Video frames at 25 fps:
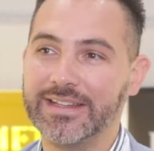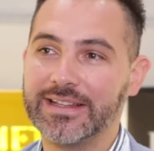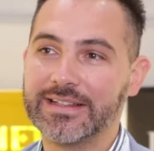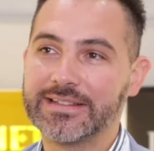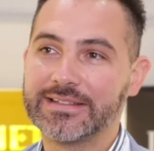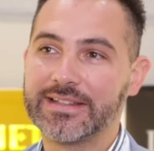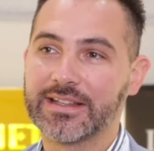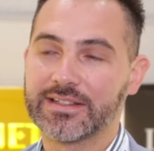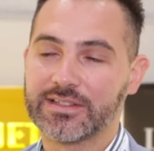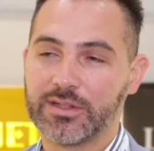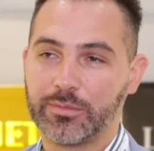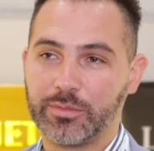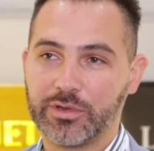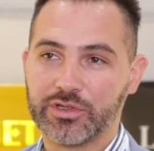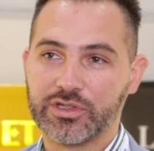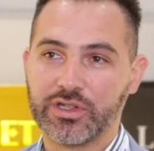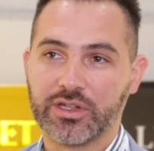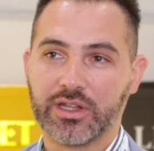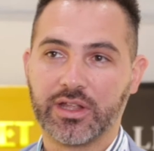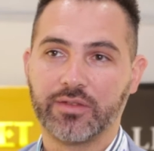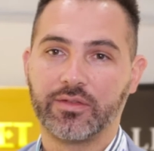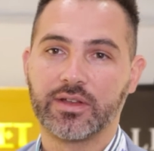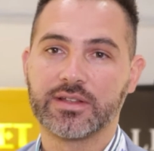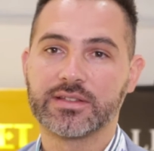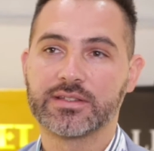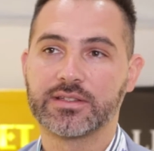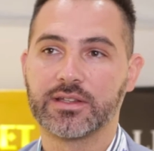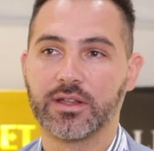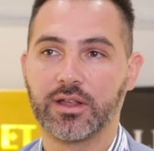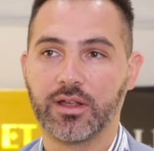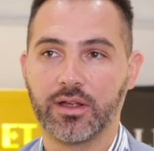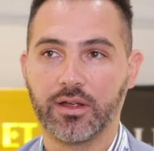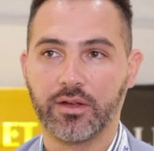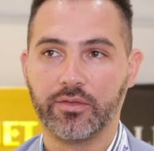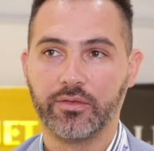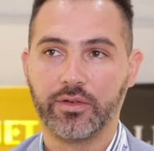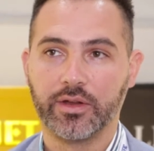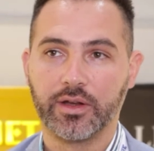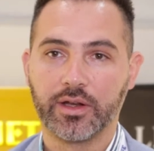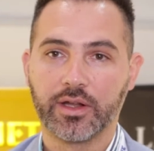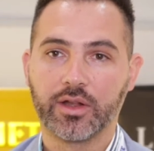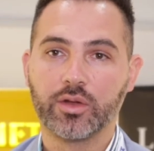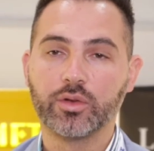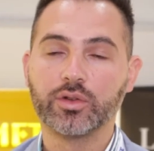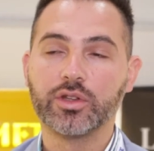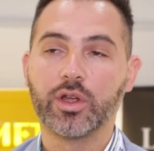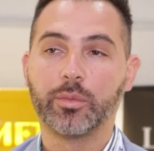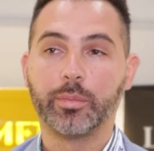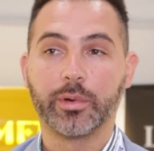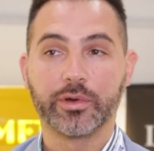this exhibition gave us a very
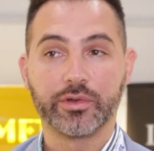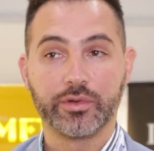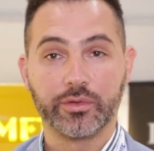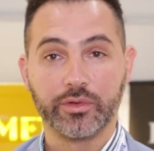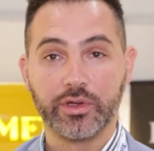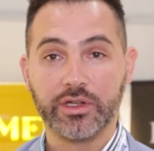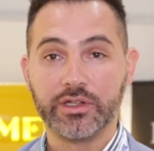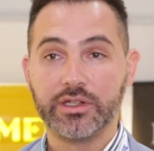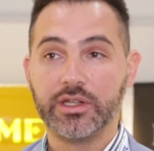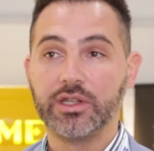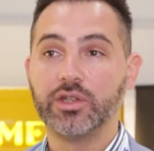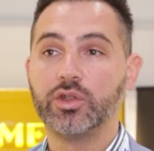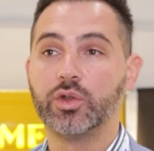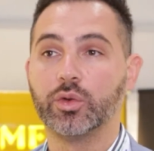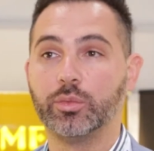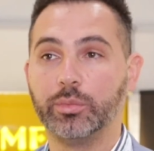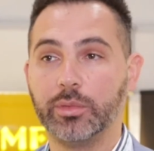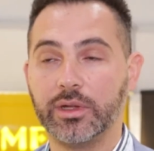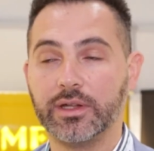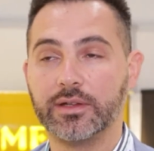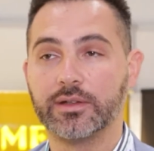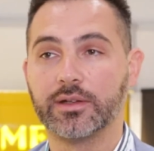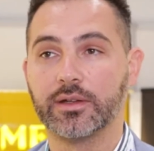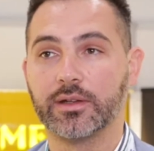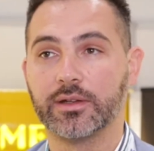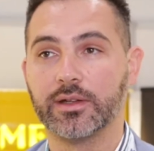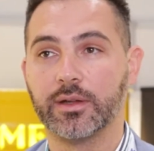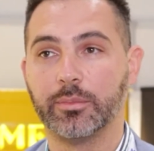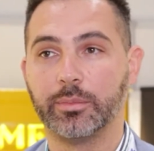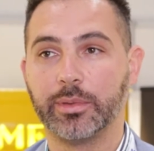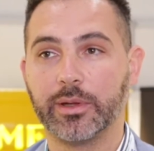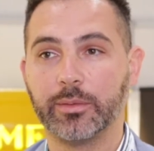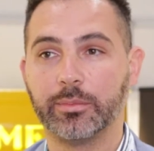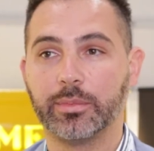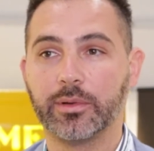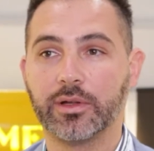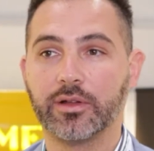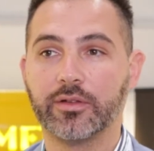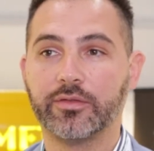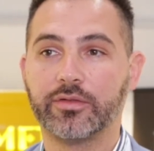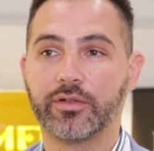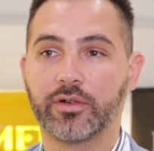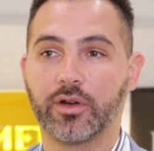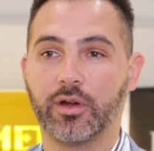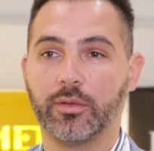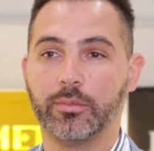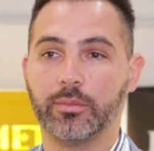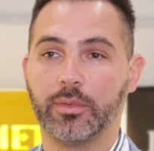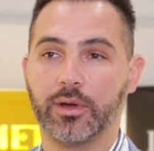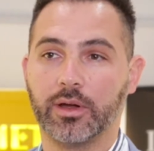good opportunity to meet uh, the people
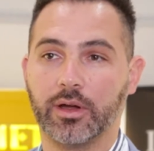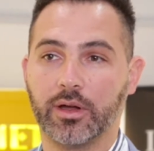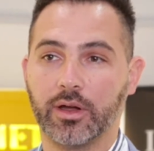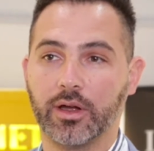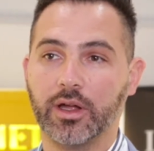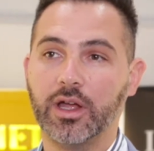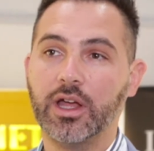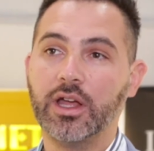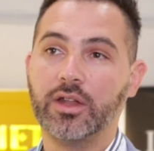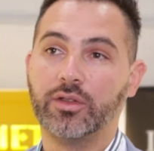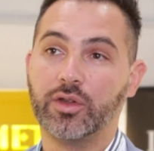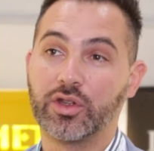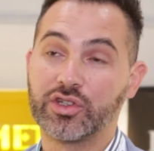from uh,